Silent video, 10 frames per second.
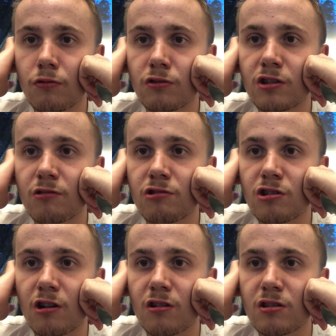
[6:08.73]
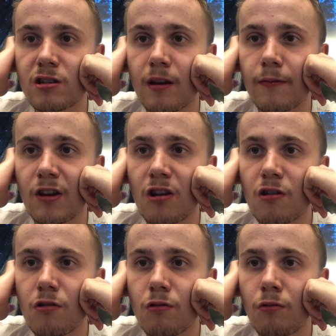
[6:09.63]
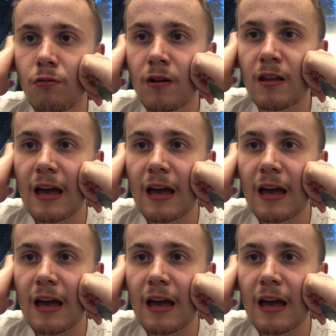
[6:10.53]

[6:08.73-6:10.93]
also start serving the new